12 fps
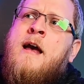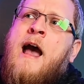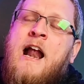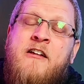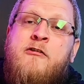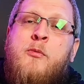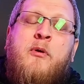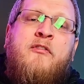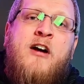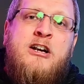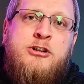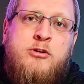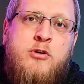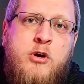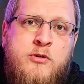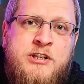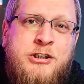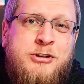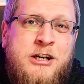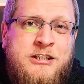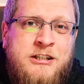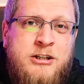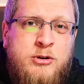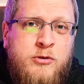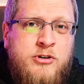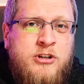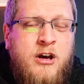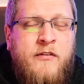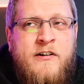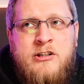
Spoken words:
And if you're a professional who is interested in this sort of stuff,